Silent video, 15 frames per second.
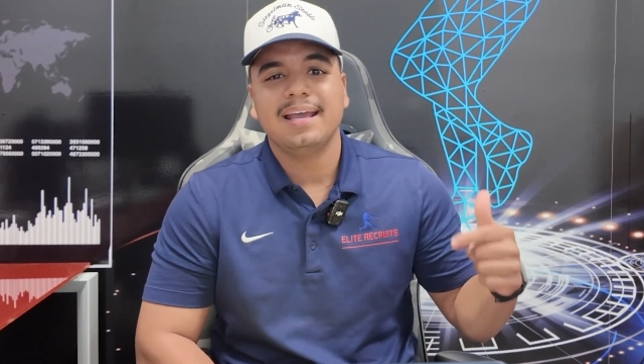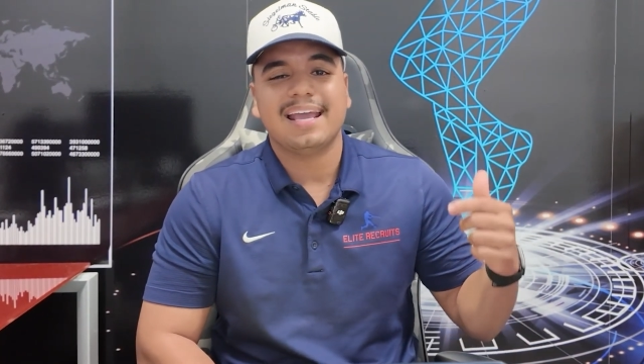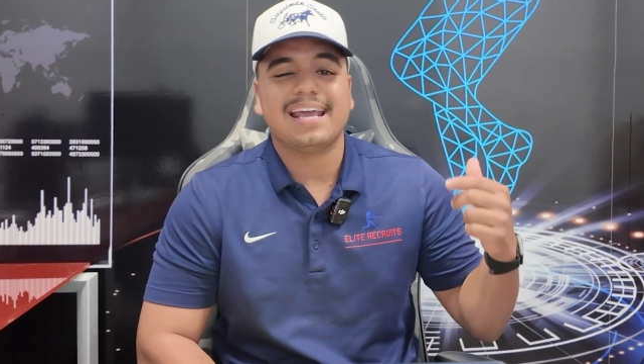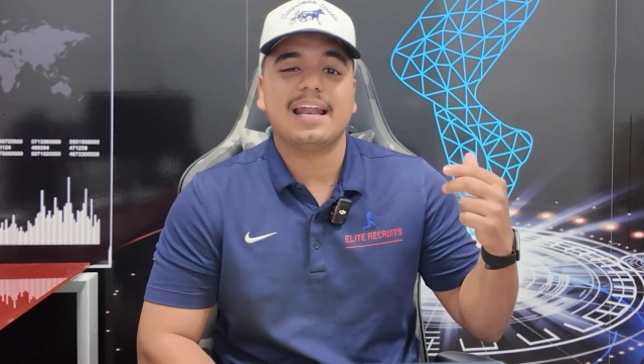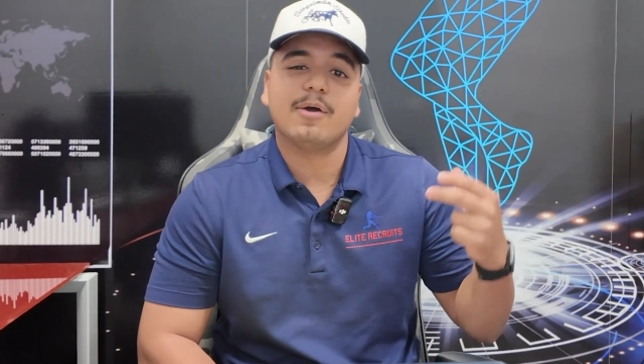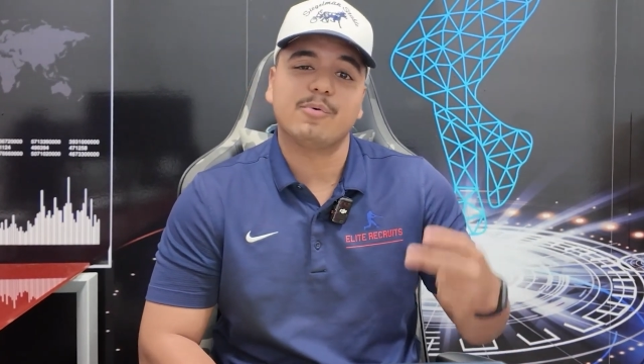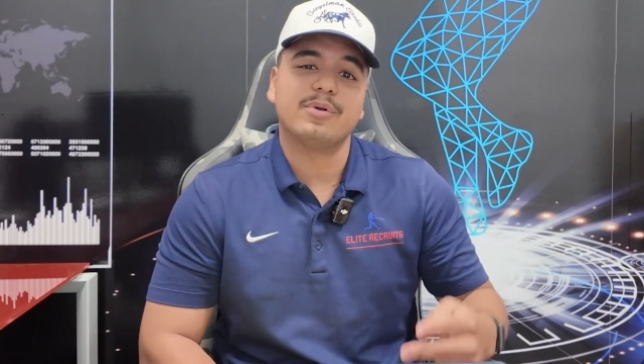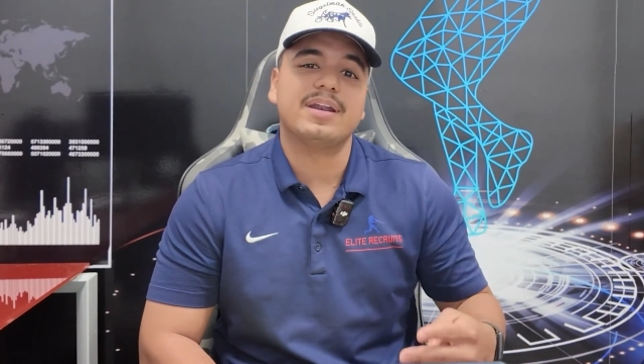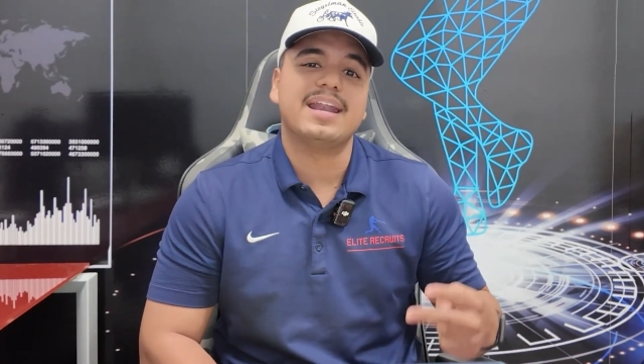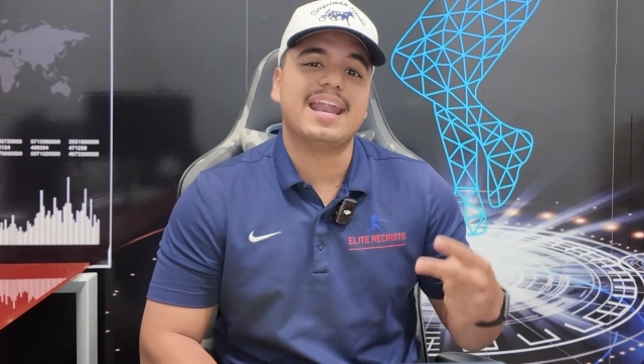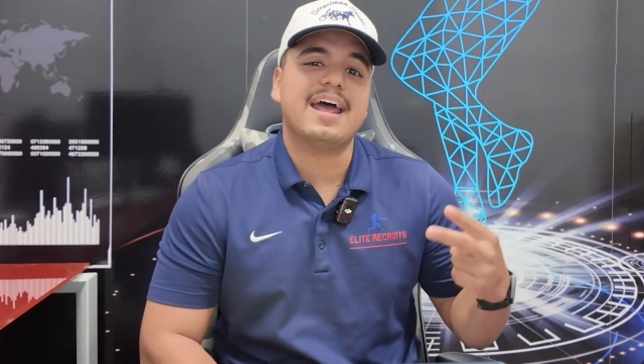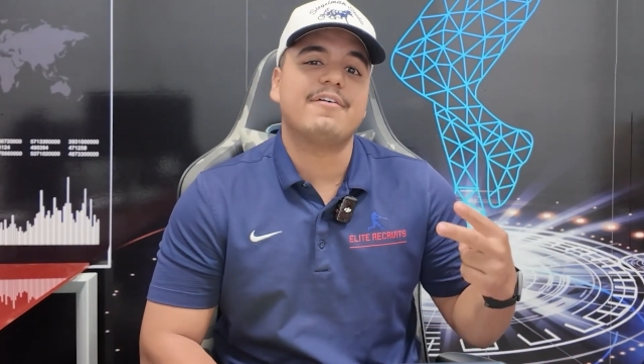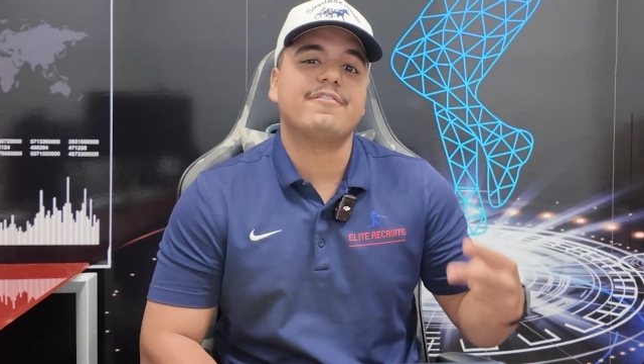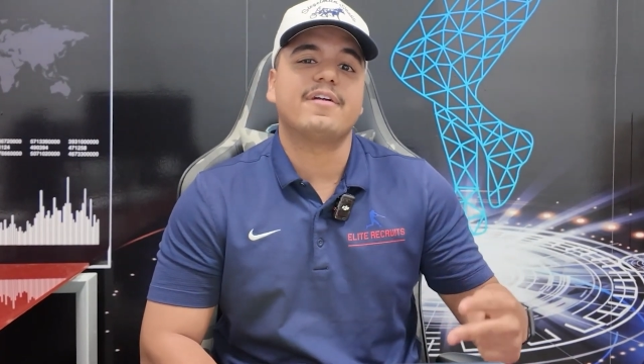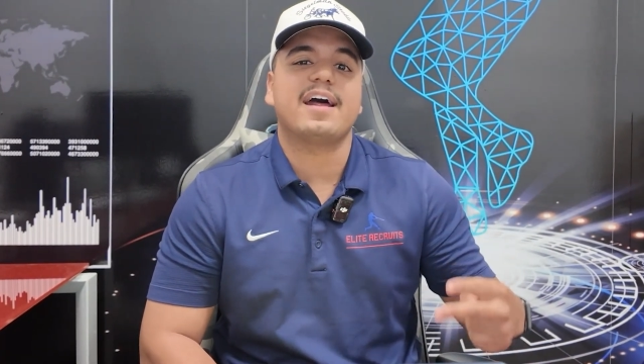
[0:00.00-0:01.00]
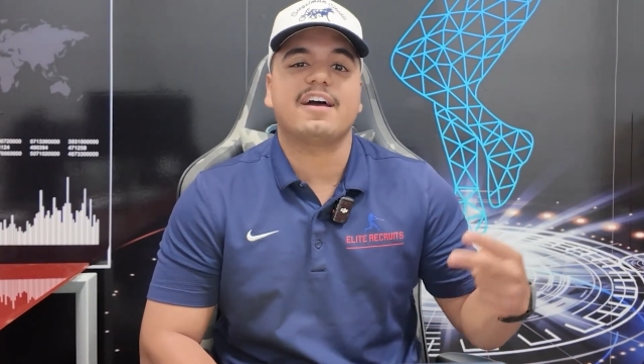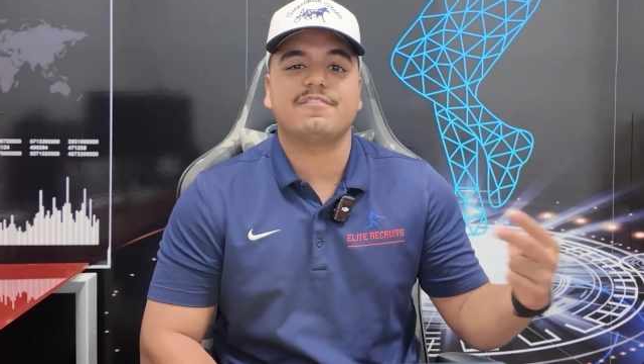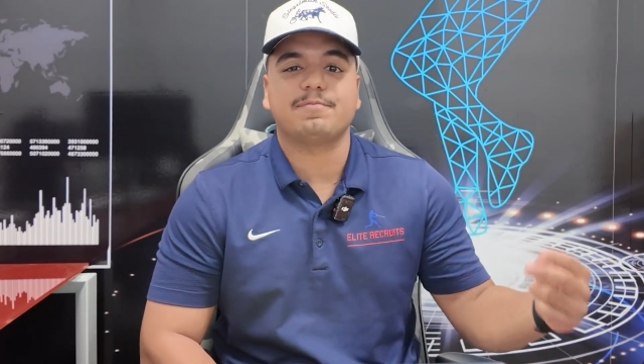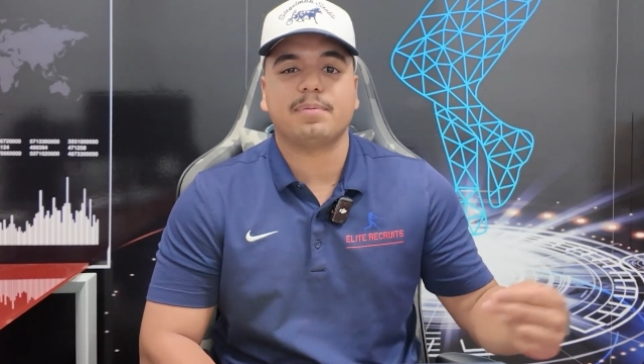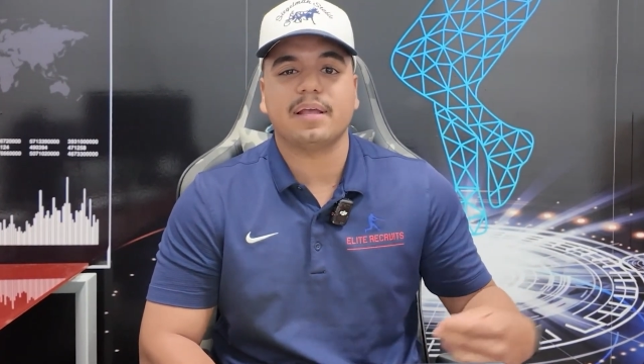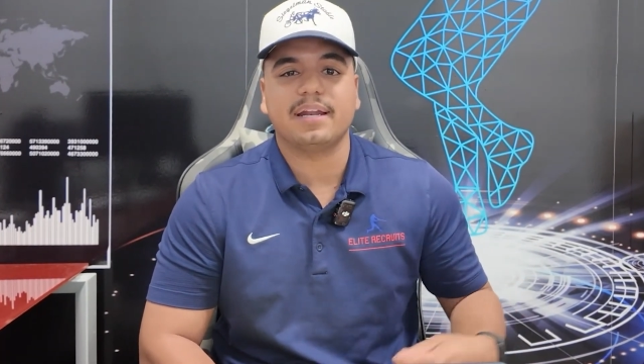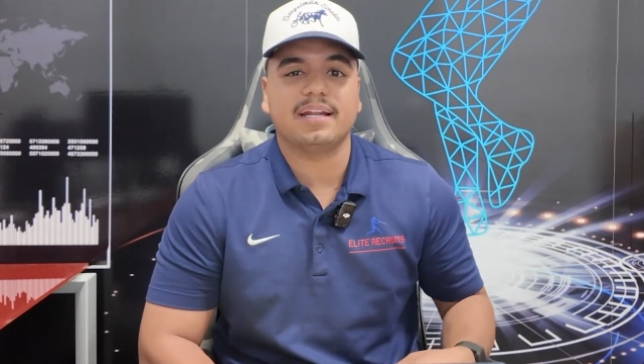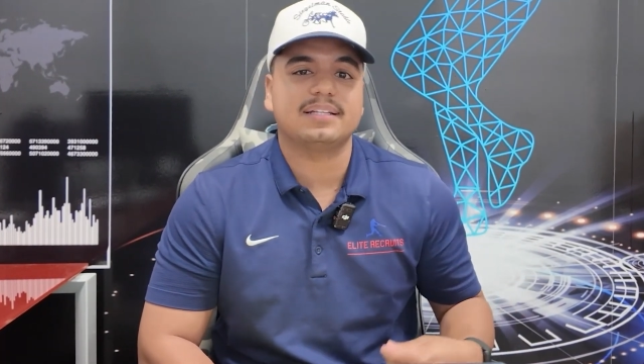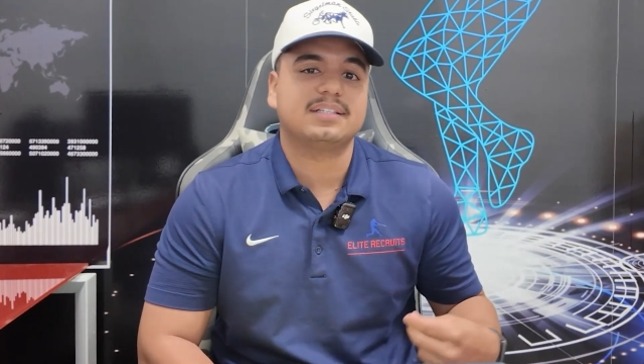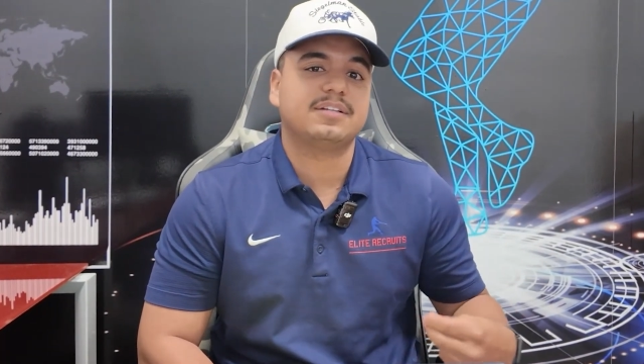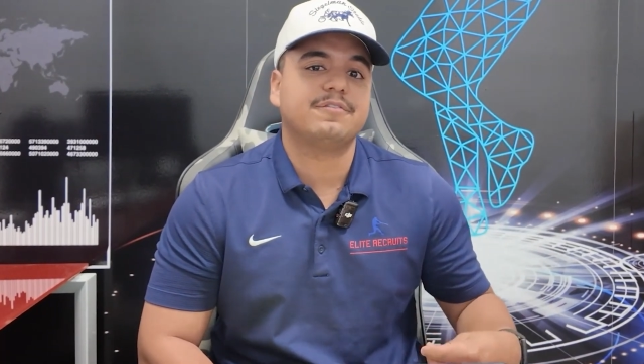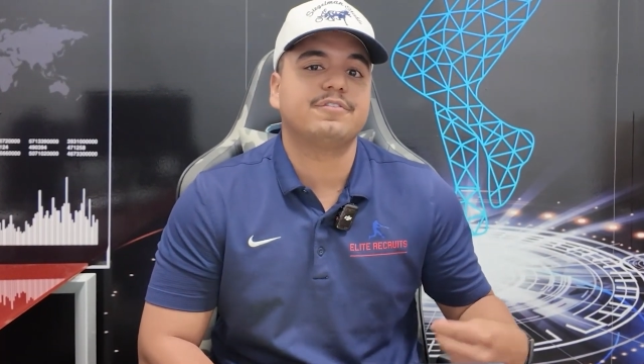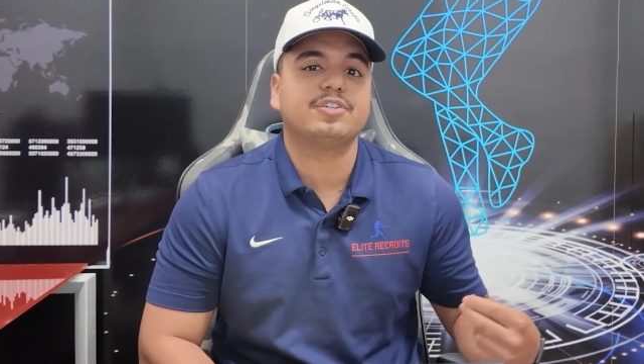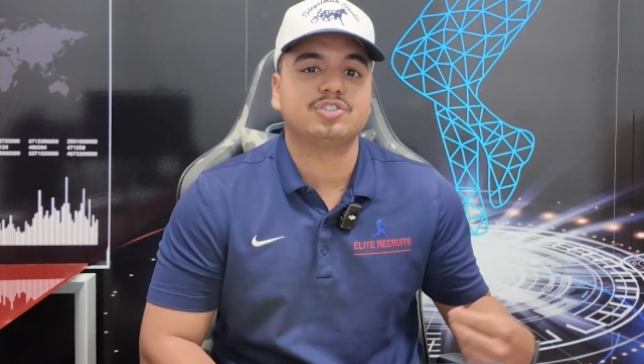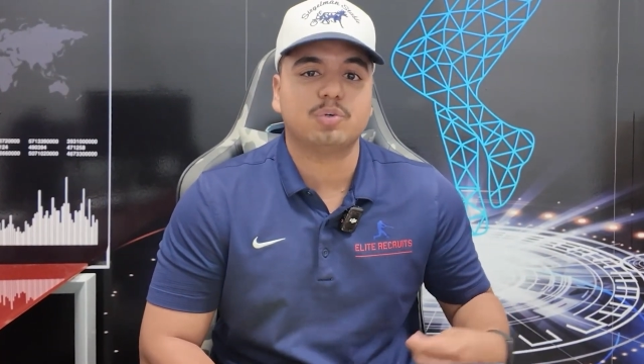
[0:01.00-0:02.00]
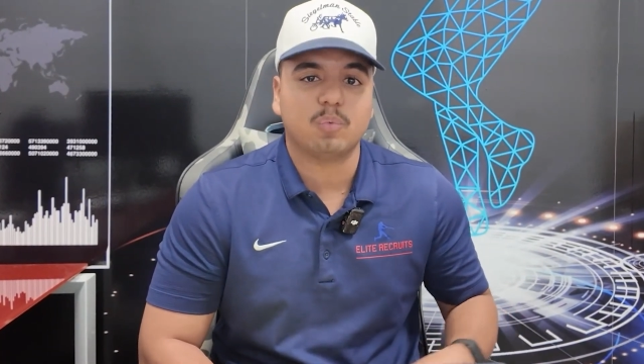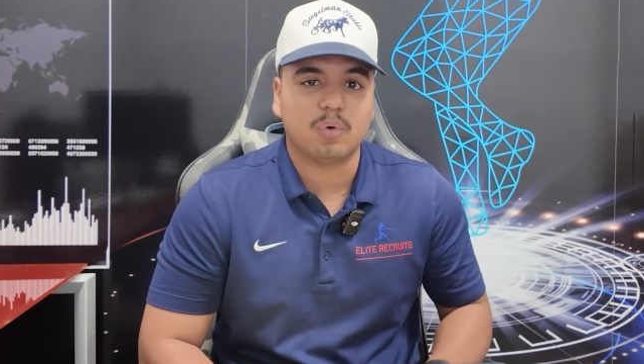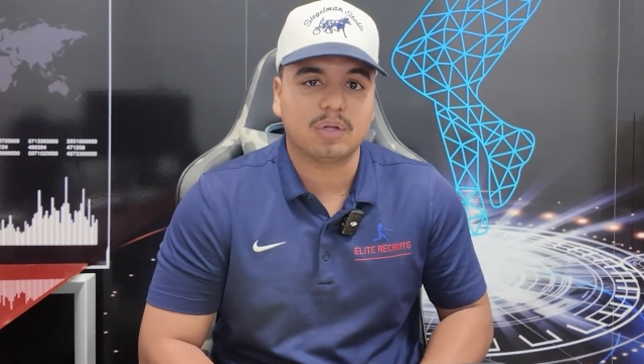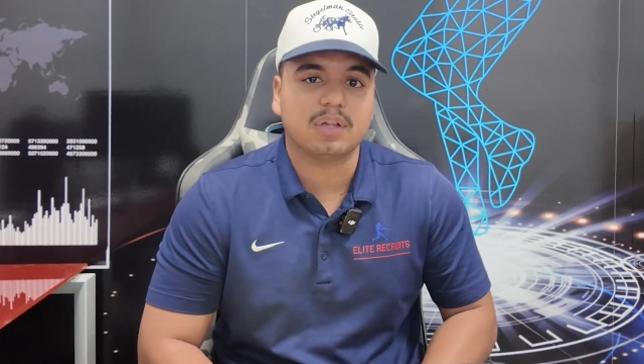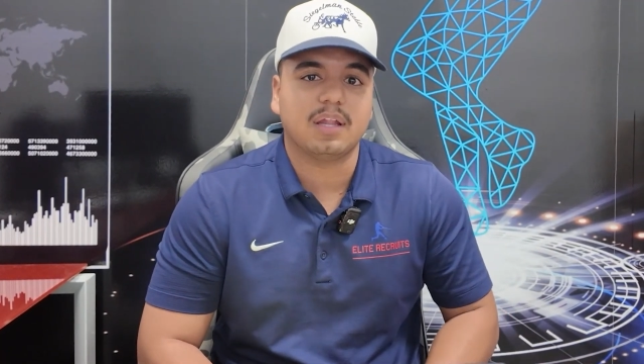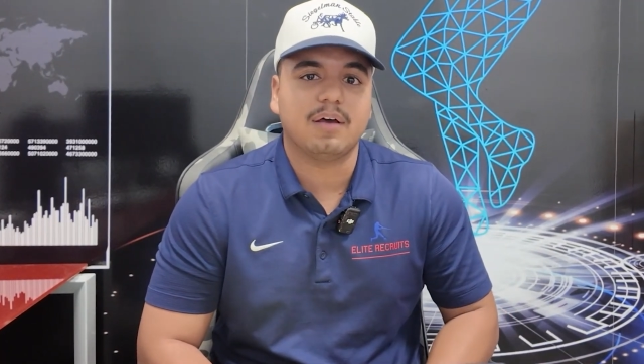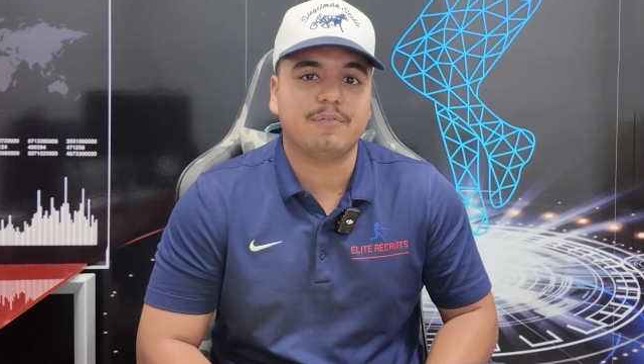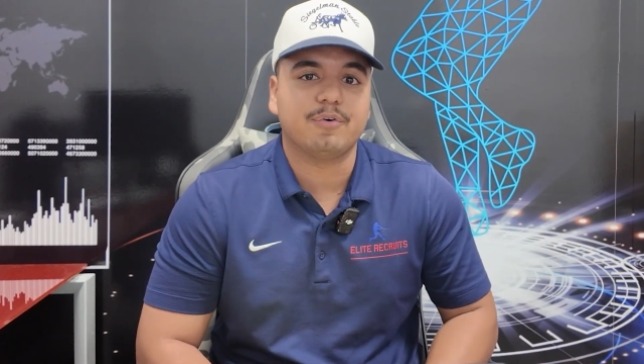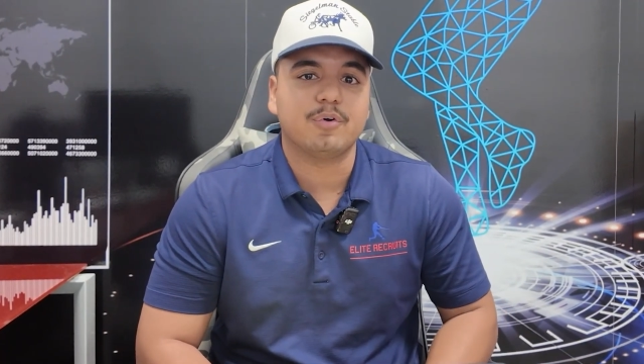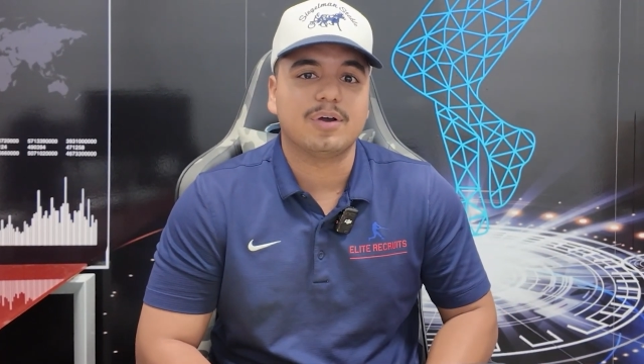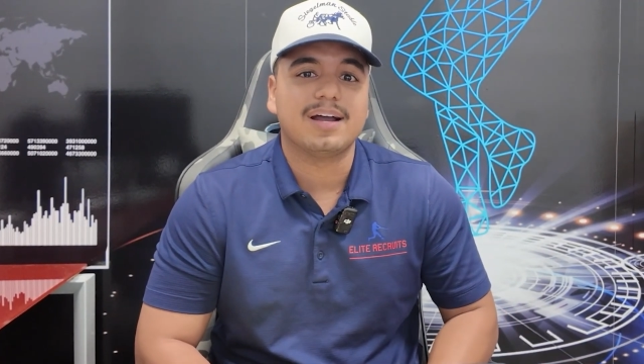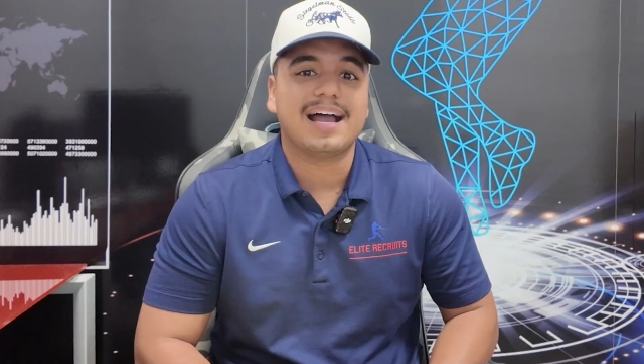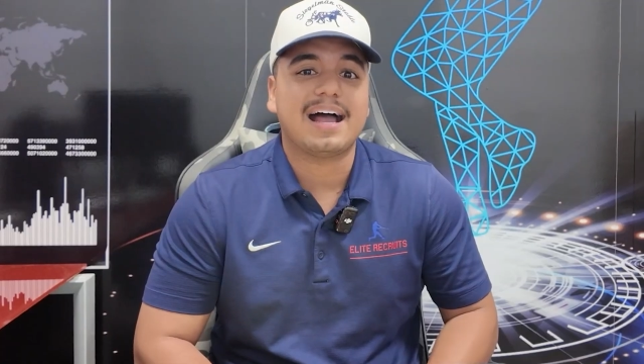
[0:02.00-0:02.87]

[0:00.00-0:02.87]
and I would never have played at the Division I level.